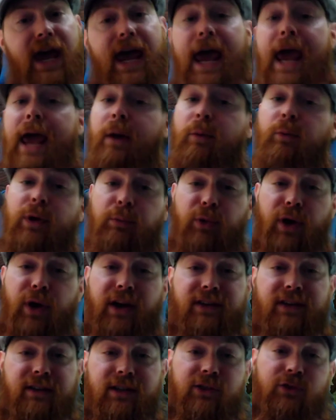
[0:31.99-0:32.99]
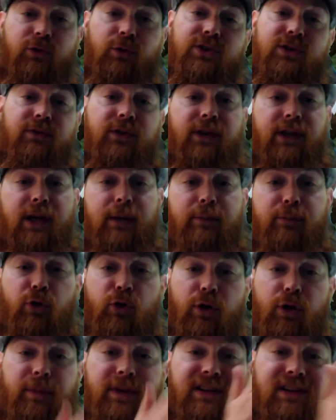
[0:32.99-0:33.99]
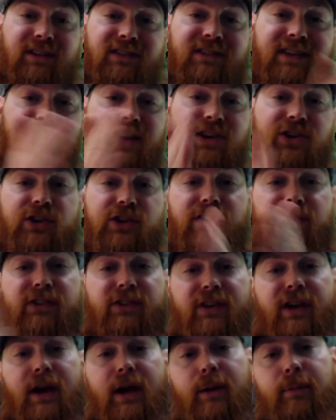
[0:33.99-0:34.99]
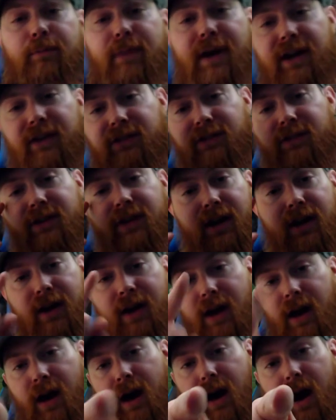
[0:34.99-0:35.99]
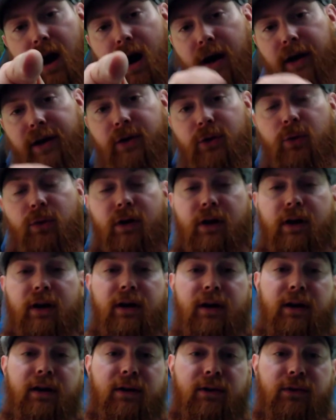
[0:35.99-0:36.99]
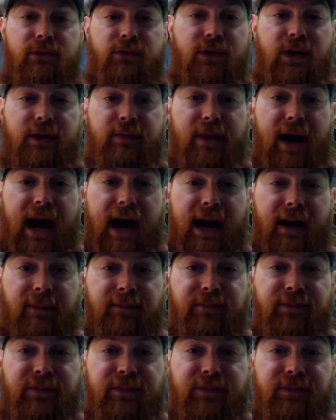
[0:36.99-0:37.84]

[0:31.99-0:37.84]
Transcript: and we break down the Twitch affiliate program into sections based on your feedback.